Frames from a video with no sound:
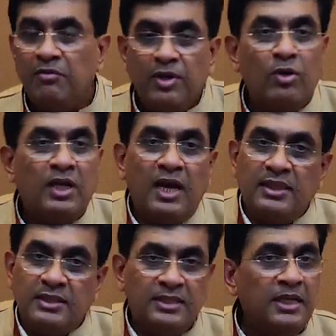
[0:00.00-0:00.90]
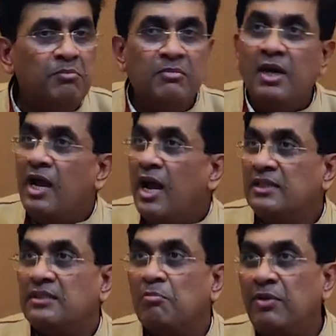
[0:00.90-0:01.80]
every hotel has a gym,
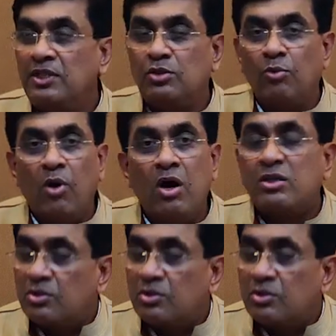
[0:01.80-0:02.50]
has some place to walk.